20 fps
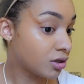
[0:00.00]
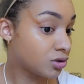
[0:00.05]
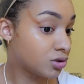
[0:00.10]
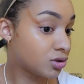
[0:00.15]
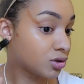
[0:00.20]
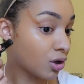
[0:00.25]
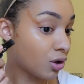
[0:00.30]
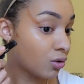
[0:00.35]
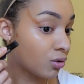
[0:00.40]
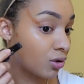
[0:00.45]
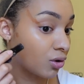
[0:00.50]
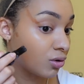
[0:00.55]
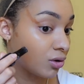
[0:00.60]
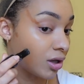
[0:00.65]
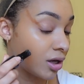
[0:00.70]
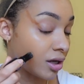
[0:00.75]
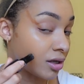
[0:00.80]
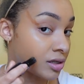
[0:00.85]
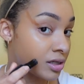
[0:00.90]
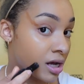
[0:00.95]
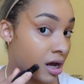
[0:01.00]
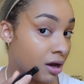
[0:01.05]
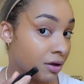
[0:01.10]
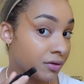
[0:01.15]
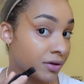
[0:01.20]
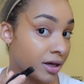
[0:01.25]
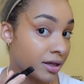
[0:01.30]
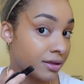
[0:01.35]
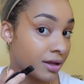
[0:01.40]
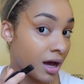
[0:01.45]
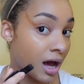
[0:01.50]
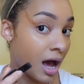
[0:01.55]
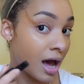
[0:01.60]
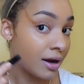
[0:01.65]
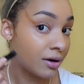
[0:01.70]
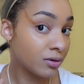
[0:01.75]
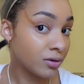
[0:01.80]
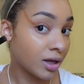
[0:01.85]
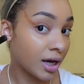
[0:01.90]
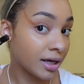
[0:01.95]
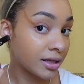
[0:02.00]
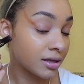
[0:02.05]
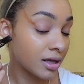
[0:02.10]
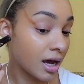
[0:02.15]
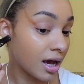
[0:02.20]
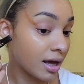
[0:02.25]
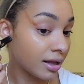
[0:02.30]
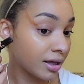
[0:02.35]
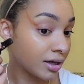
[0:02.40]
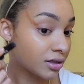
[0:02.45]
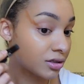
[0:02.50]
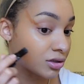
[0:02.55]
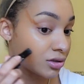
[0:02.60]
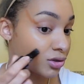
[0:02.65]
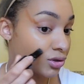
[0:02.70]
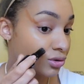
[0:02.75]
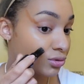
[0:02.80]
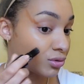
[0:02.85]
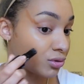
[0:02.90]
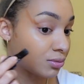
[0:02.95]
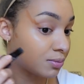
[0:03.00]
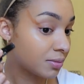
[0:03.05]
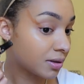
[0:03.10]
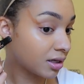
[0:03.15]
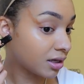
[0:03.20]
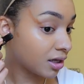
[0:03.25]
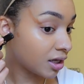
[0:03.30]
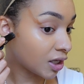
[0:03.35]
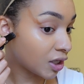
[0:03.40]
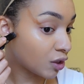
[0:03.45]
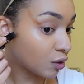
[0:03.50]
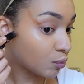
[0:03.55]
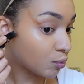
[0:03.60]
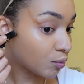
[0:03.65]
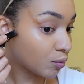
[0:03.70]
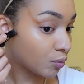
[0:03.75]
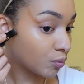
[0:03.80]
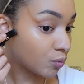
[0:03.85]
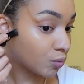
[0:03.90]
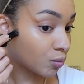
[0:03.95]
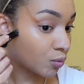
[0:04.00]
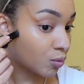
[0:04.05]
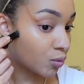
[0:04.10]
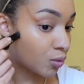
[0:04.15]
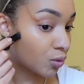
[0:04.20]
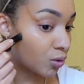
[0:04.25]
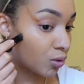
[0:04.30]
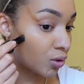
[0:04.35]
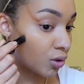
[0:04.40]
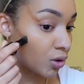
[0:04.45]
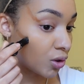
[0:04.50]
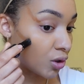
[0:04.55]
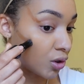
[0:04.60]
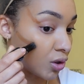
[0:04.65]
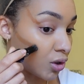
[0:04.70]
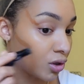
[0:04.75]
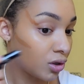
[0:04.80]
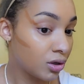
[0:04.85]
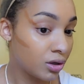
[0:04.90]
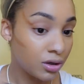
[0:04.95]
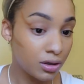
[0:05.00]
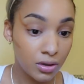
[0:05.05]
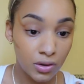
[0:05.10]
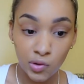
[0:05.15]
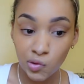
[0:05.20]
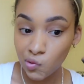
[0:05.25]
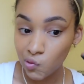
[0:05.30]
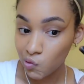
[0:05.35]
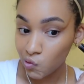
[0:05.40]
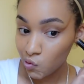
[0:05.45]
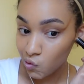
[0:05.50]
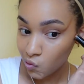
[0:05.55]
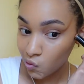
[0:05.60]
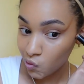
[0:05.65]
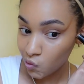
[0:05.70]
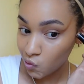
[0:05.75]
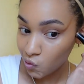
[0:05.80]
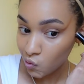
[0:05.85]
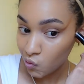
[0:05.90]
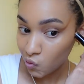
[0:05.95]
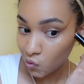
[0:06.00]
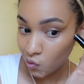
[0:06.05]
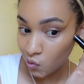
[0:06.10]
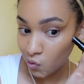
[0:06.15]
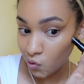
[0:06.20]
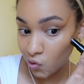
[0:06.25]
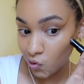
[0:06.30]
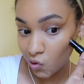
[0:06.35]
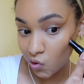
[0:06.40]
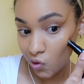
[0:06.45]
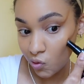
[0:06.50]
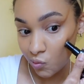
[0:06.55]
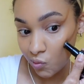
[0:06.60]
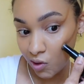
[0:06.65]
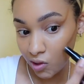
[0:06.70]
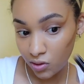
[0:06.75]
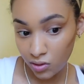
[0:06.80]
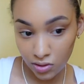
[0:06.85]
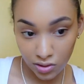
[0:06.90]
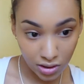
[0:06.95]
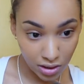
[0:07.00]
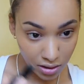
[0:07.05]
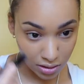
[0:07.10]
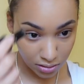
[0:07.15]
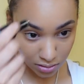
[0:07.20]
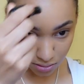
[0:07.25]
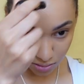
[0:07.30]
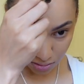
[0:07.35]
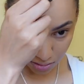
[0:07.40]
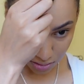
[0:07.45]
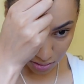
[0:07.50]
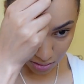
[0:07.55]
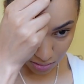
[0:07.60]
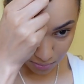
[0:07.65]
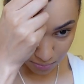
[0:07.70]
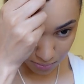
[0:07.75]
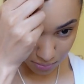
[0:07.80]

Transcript: Don't go like down like that. I don't like that. I like to swoop in more. Does that make sense?